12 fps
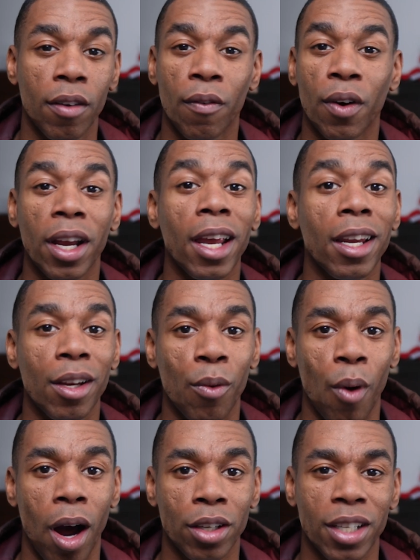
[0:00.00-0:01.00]
for any
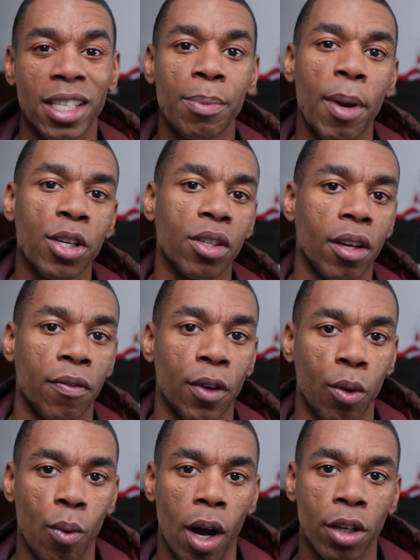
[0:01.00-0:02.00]
watch, especially a
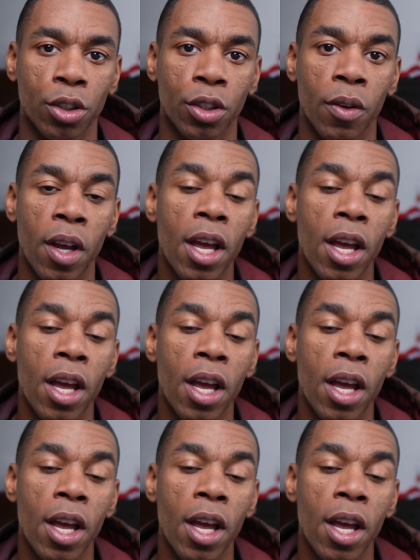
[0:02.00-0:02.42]
field watch.